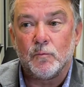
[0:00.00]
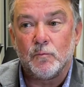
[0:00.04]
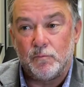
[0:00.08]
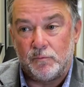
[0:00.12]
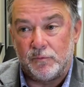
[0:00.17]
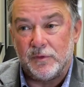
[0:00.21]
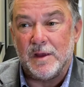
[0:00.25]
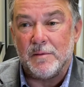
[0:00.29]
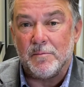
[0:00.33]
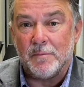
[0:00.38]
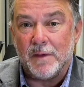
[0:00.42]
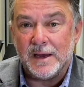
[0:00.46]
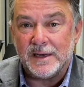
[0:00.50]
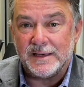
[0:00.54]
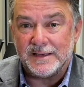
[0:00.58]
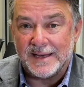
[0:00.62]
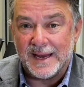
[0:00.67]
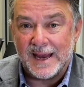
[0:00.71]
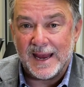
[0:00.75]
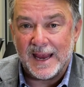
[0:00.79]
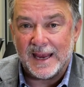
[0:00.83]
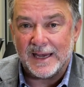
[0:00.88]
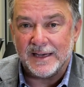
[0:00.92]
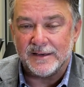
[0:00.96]
they might
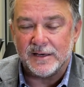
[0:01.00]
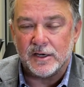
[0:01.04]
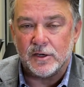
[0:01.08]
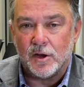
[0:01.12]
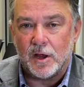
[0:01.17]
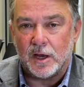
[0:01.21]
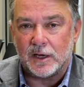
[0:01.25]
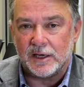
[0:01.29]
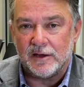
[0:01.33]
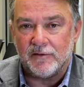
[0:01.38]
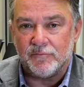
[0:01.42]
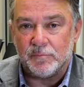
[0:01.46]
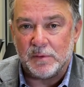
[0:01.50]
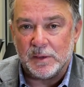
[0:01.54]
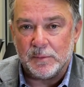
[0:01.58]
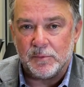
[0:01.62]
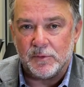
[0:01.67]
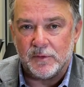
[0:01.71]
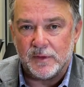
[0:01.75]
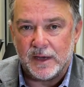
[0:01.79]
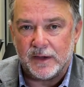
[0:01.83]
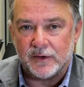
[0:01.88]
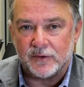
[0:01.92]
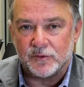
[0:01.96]
tend to not give
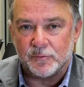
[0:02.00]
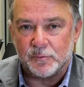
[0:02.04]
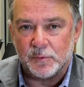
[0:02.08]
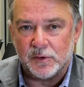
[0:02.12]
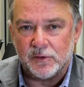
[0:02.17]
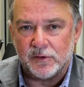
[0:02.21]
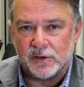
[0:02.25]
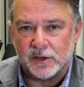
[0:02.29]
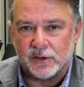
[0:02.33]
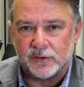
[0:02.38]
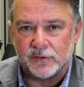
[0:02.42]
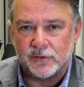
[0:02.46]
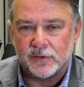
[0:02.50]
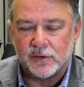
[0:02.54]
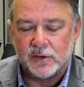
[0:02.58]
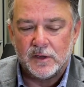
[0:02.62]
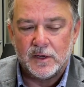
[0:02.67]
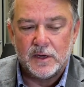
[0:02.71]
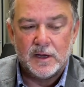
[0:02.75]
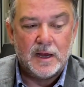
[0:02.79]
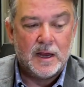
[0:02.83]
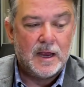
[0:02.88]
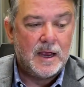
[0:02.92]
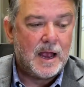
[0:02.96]
people that experience.
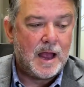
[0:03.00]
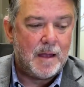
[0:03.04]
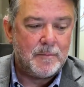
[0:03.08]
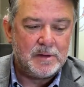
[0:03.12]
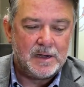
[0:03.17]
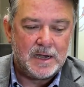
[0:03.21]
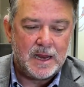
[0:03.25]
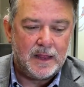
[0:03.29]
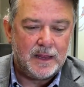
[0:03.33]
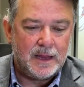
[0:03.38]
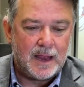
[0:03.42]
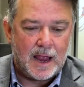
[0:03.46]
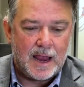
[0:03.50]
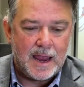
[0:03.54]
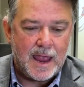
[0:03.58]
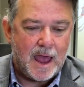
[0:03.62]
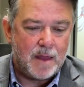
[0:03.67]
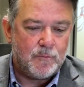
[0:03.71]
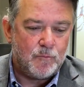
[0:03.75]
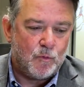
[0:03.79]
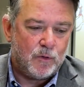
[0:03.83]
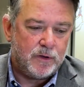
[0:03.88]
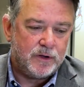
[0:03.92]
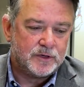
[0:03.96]
I mean, I
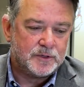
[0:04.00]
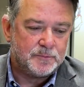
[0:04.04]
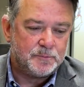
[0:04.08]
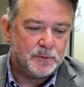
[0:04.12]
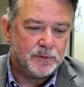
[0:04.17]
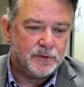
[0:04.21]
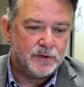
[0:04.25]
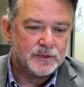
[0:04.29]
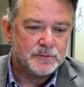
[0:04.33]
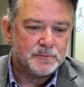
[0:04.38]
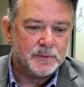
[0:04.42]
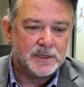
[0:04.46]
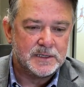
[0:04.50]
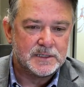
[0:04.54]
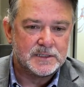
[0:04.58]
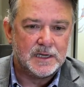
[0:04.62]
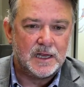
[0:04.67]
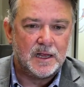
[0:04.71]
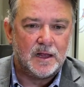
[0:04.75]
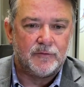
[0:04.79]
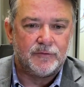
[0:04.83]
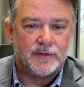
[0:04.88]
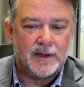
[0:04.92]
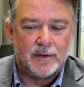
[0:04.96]
had one experience
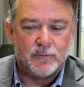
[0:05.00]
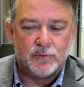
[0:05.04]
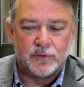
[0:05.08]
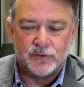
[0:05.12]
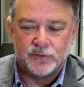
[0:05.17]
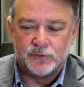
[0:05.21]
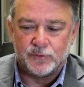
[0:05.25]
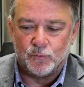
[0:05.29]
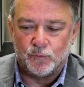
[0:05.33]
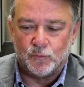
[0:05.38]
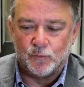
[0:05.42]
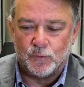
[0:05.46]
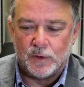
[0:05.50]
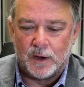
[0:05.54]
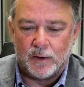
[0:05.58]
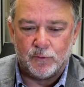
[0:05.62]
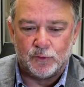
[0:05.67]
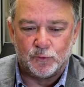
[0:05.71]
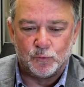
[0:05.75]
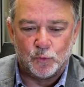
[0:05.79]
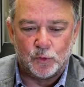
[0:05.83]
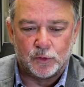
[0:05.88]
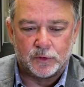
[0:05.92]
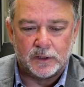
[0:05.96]
myself. I was
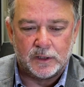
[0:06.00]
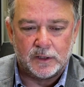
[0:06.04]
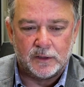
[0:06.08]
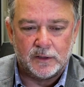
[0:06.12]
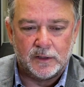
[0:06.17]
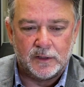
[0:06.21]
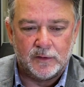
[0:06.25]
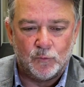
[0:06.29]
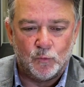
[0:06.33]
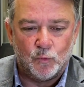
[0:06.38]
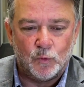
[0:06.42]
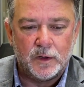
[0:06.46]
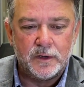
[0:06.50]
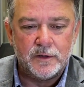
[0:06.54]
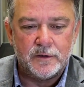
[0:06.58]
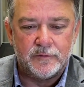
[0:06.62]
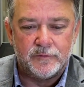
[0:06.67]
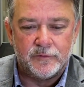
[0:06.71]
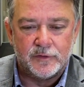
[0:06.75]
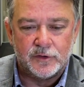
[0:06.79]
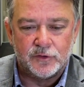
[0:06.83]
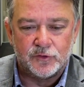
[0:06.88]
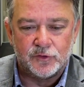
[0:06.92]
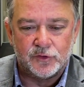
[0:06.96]
working in one
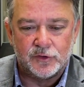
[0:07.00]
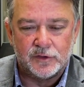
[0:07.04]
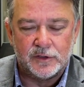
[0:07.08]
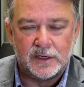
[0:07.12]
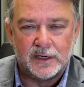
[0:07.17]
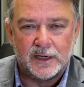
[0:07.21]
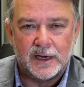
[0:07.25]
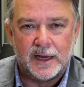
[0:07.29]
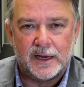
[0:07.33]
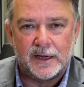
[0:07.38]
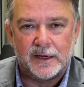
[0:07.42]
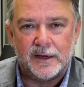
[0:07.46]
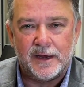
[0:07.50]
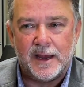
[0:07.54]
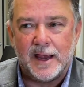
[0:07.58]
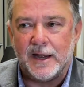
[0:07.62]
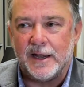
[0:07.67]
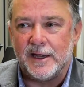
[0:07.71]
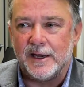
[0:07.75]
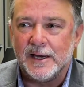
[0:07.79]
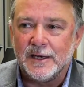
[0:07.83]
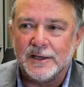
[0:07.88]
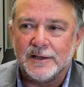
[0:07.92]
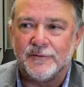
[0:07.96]
division, and I had
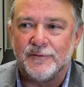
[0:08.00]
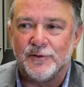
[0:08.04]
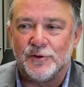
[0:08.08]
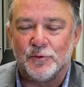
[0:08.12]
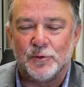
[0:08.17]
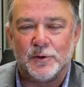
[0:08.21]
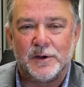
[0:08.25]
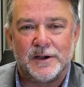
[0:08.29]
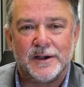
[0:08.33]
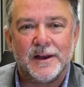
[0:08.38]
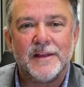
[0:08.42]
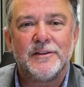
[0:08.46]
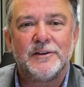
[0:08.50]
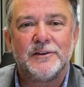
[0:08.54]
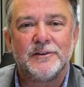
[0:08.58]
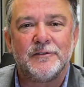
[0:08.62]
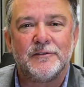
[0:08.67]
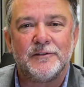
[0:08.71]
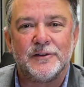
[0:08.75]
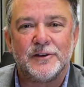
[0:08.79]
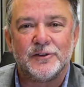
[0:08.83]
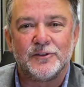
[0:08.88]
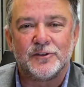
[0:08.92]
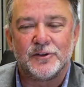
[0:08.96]
an interview at another
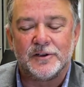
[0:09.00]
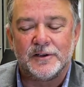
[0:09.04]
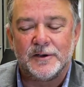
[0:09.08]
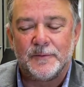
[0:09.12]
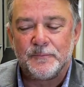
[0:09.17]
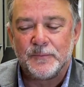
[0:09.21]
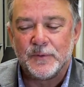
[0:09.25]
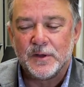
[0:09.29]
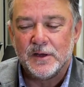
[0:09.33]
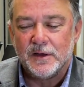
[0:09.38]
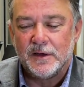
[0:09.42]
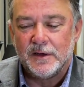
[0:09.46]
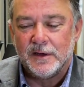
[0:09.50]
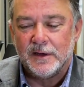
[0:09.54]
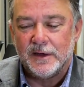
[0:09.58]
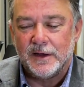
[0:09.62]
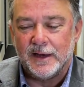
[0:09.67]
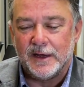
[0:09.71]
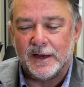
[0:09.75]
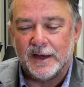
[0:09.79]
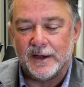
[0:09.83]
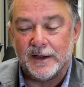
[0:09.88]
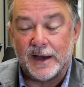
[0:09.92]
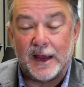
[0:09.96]
division,
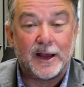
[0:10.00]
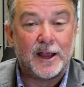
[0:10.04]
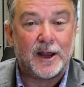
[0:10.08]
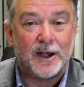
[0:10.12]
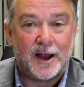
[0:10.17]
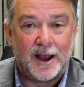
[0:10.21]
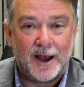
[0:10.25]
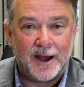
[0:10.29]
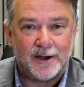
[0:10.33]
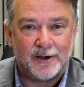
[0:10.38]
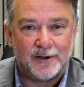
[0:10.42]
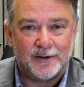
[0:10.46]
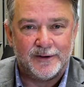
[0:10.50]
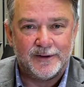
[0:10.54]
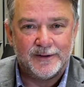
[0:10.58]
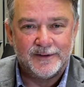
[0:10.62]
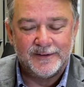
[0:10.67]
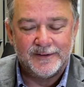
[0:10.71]
and I got hired.